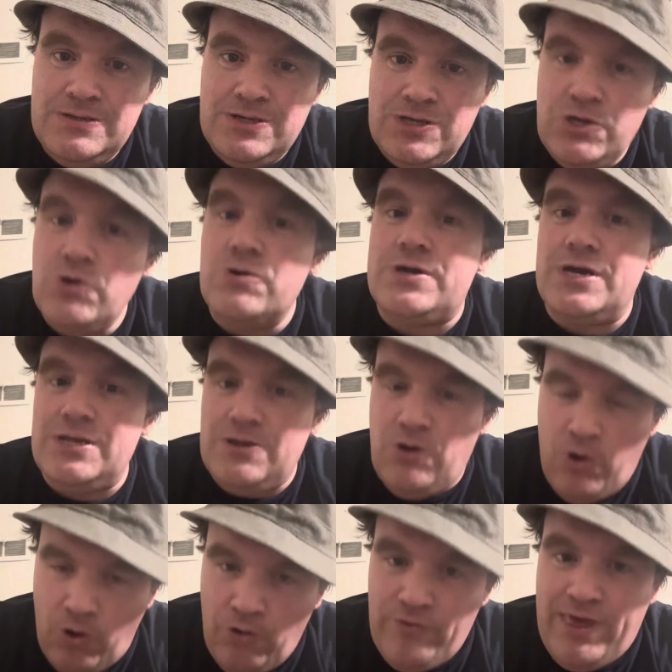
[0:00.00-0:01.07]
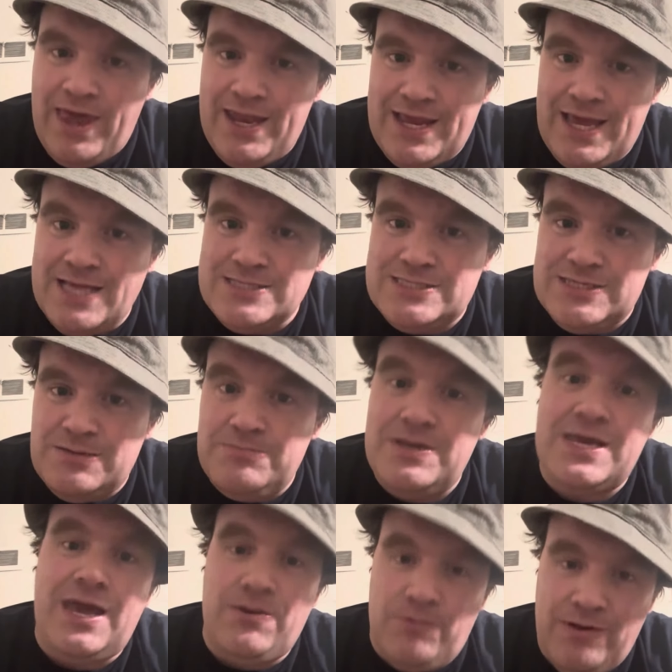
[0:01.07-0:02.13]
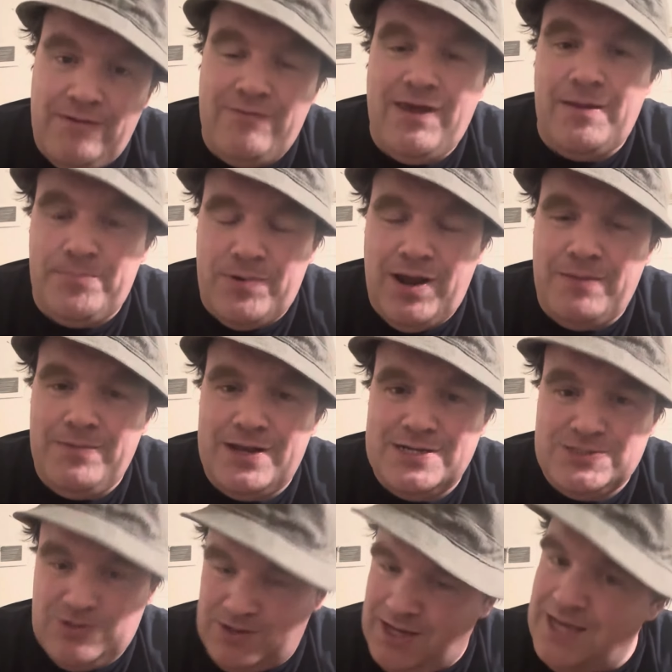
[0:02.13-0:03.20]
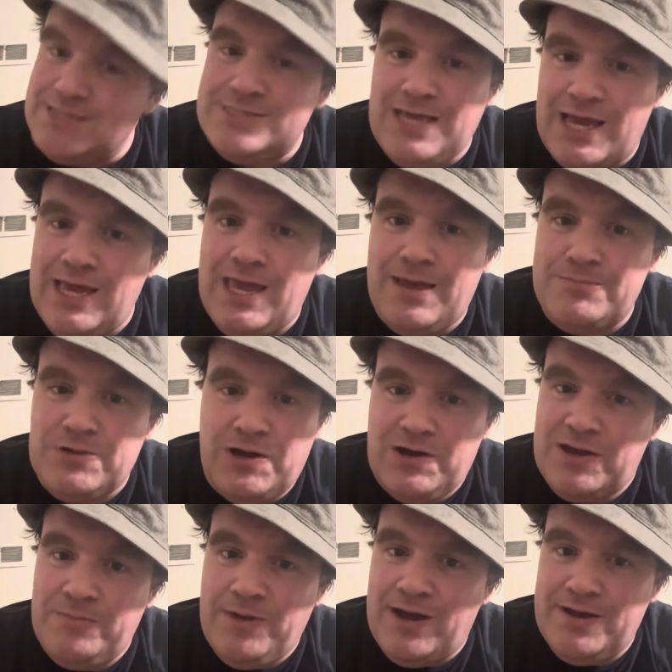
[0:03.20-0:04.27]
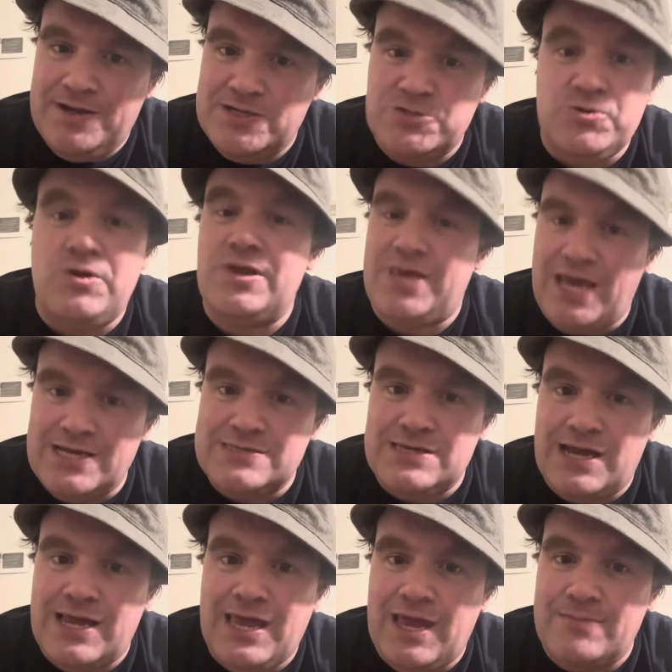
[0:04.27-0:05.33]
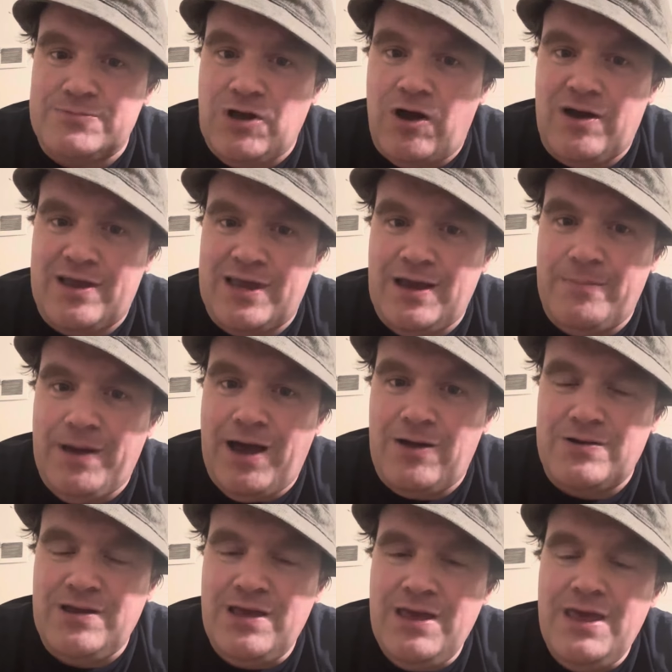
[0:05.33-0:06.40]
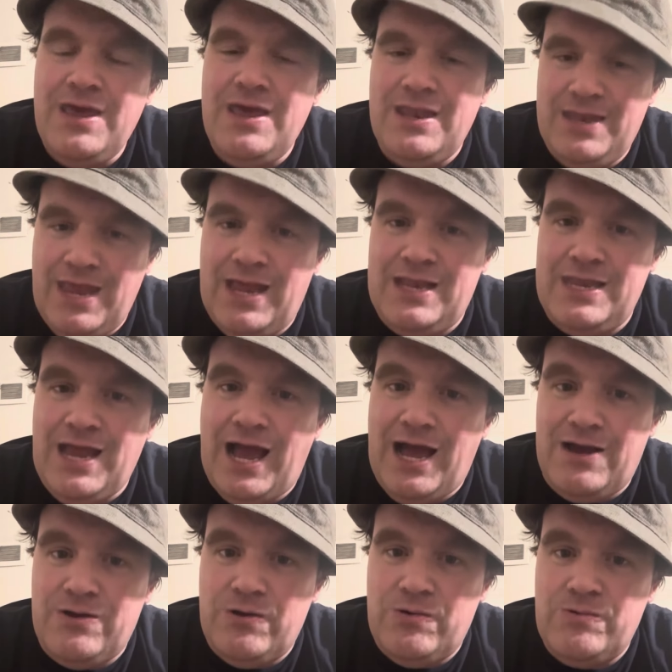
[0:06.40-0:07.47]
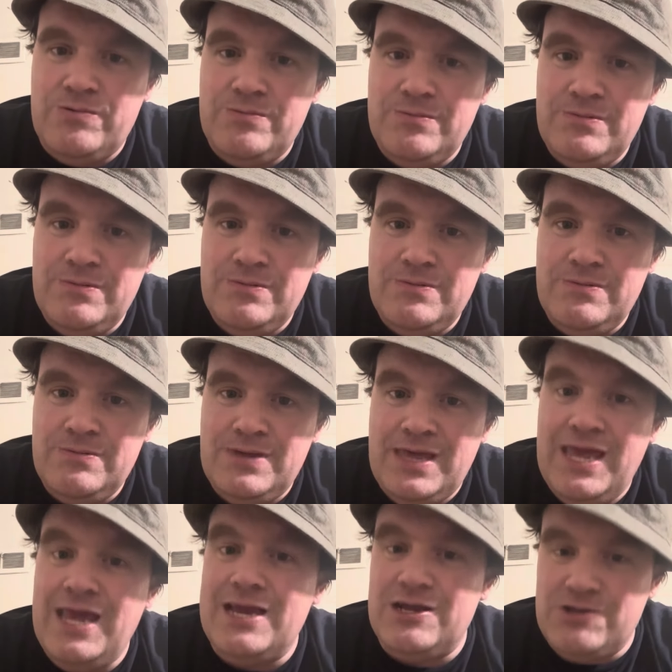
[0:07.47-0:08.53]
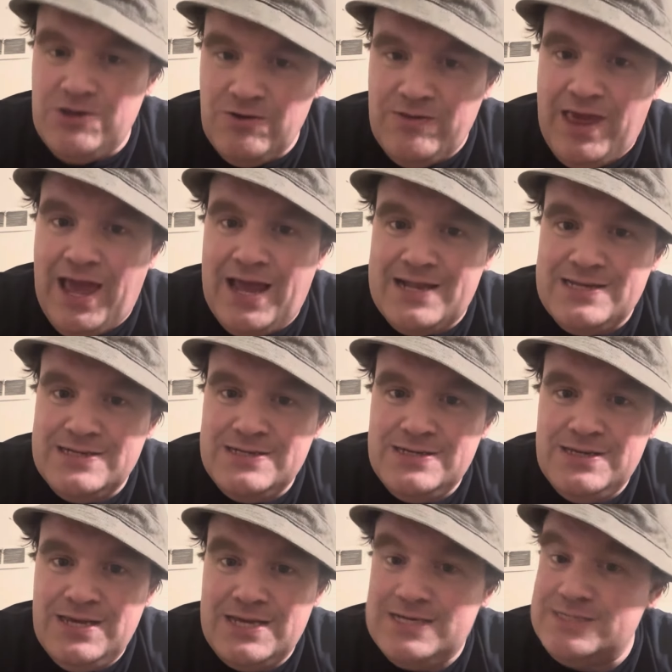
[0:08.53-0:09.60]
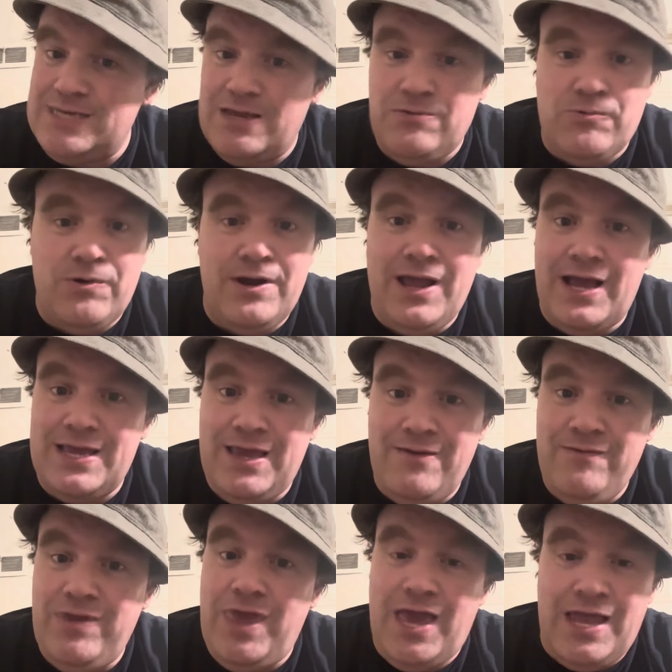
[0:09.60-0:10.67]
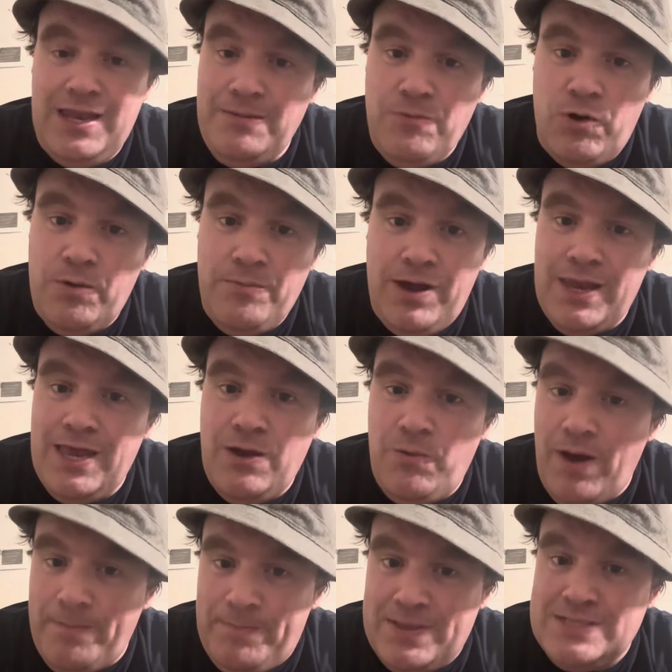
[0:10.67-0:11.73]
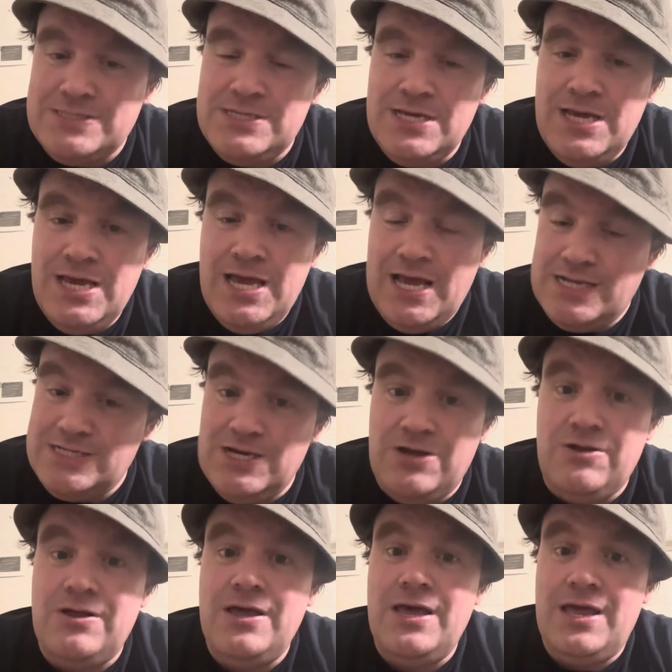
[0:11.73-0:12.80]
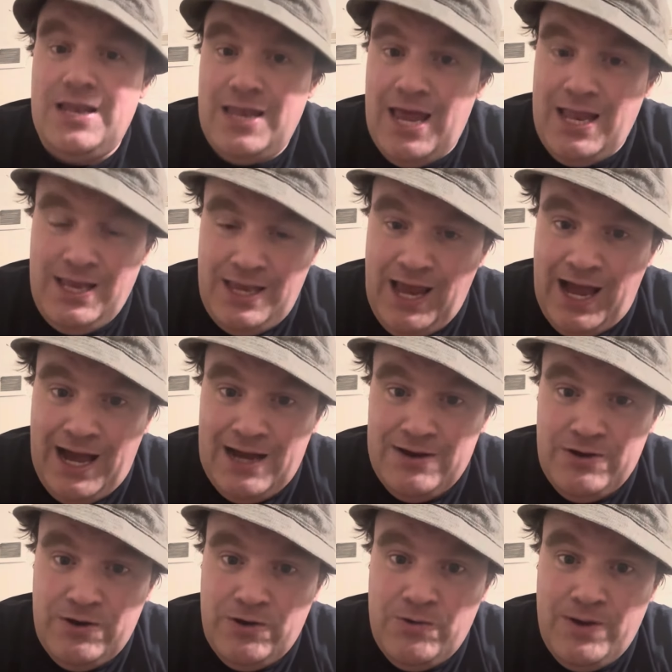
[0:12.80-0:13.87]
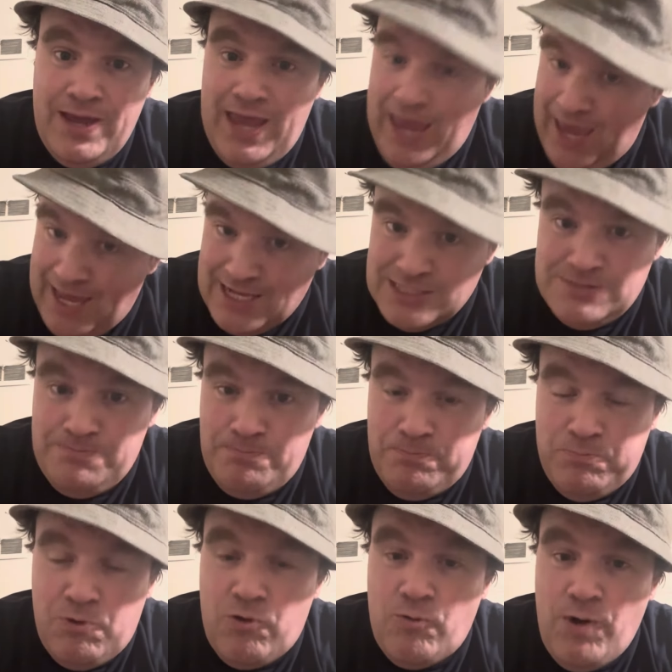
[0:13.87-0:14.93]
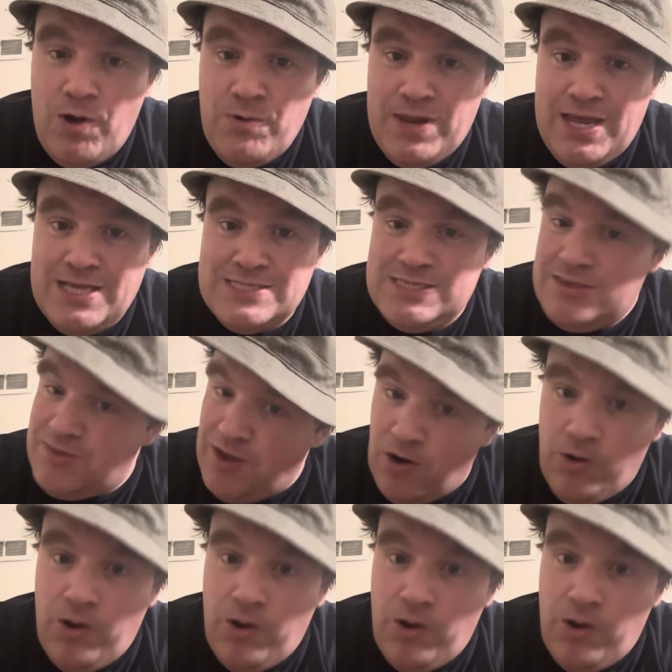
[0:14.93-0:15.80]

you could hold that against them to get rid of that prime minister. Yes, I am talking about Israel. Yes, I am talking about Netanyahu. He could do that. He could say, We're not giving you any more money and weapons until Netanyahu and his cronies, they're